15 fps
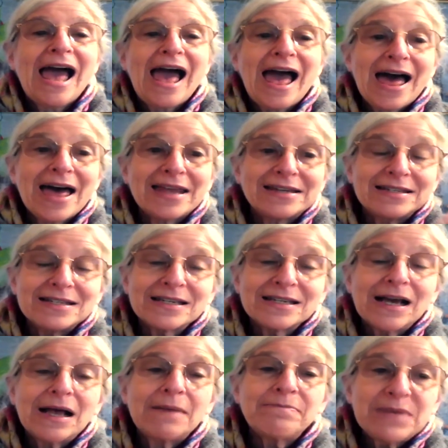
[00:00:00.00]
And
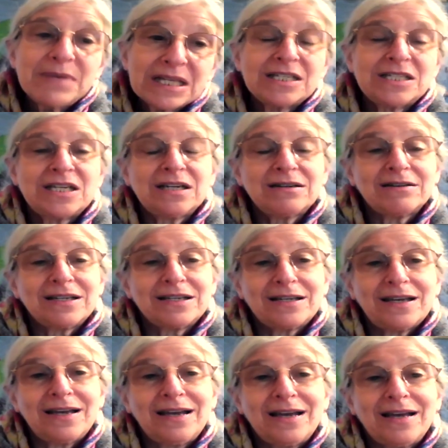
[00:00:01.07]

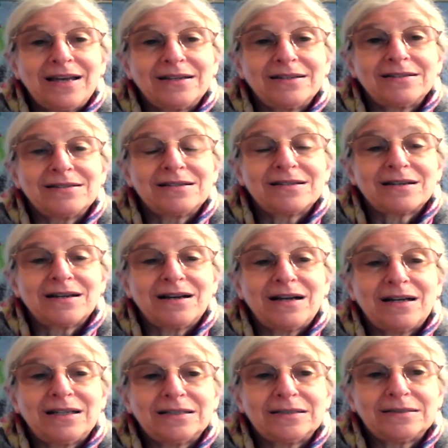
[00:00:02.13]
military and
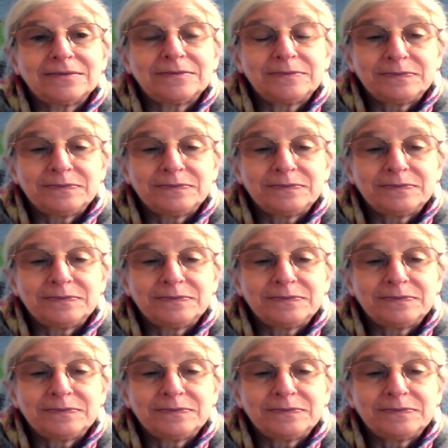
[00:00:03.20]
uh,